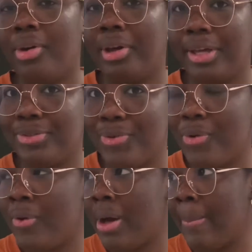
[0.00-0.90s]
okay
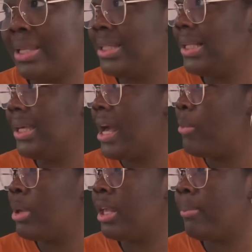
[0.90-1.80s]
so basically
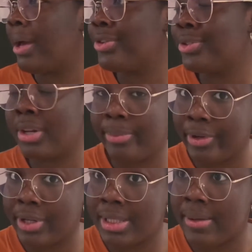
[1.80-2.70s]
i'm in my study
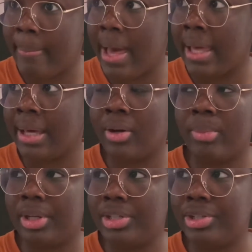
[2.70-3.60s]
box my
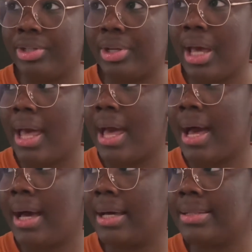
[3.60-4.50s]
accommodation
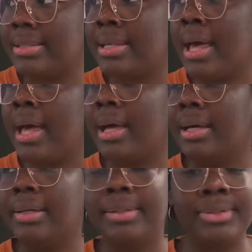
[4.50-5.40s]
has
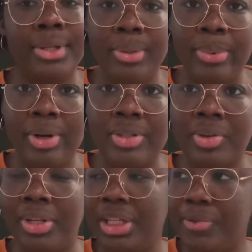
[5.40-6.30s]
a study box
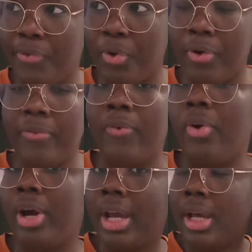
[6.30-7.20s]
on each floor
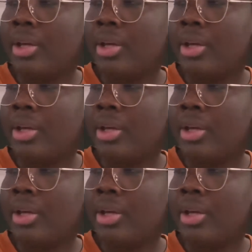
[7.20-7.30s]
for